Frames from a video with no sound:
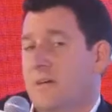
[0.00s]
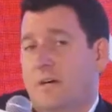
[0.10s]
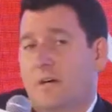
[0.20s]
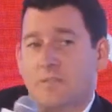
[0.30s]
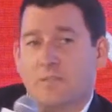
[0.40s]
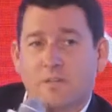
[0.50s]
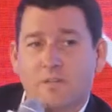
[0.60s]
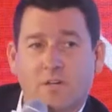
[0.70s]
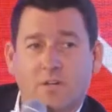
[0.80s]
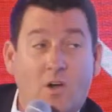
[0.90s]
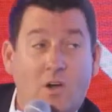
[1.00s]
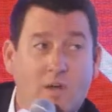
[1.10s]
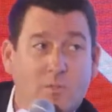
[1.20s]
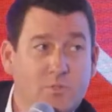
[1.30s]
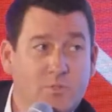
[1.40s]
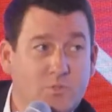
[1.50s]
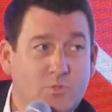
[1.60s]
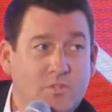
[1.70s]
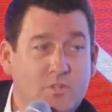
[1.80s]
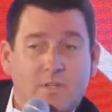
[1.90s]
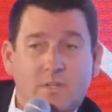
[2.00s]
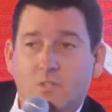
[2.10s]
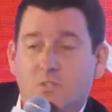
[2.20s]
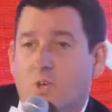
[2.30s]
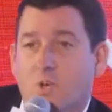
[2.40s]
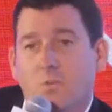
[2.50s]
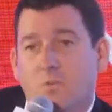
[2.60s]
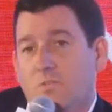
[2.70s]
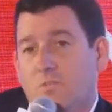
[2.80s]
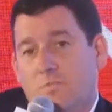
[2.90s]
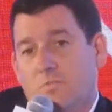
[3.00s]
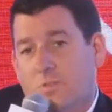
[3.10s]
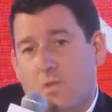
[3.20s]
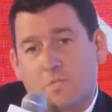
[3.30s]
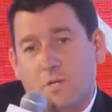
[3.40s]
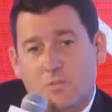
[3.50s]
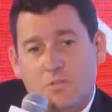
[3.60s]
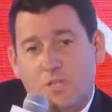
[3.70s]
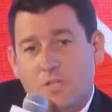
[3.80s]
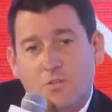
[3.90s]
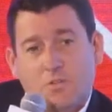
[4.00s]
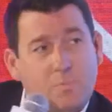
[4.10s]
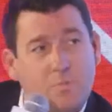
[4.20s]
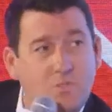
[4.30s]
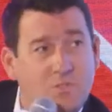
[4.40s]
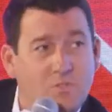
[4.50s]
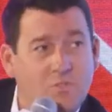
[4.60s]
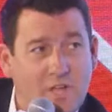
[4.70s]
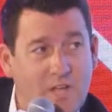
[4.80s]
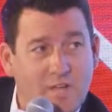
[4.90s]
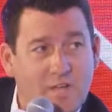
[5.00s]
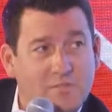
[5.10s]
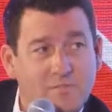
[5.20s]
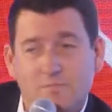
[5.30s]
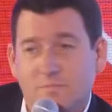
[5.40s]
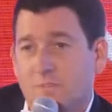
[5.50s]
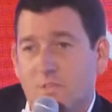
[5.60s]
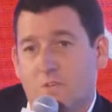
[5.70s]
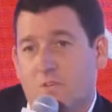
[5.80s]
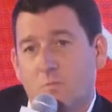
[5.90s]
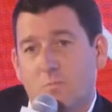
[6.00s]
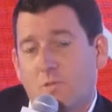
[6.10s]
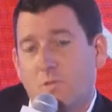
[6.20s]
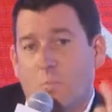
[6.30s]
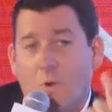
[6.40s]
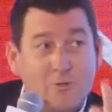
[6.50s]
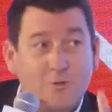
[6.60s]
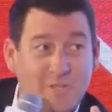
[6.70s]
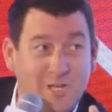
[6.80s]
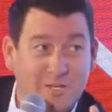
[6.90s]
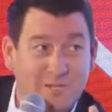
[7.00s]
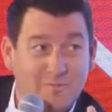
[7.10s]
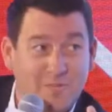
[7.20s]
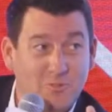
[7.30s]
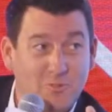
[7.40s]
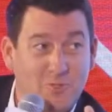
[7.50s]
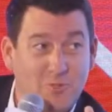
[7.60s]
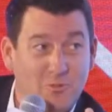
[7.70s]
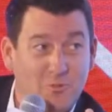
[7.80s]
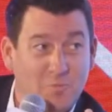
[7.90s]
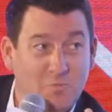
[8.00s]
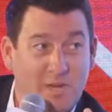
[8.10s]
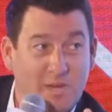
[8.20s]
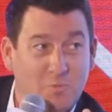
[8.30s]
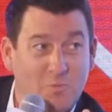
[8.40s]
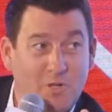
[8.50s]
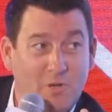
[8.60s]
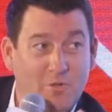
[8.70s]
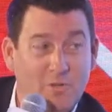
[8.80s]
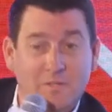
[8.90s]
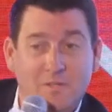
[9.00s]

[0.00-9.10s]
uh, than, than a non-Apple user. So sometimes singular pieces of data, it could be weather data, has a huge impact. We know that,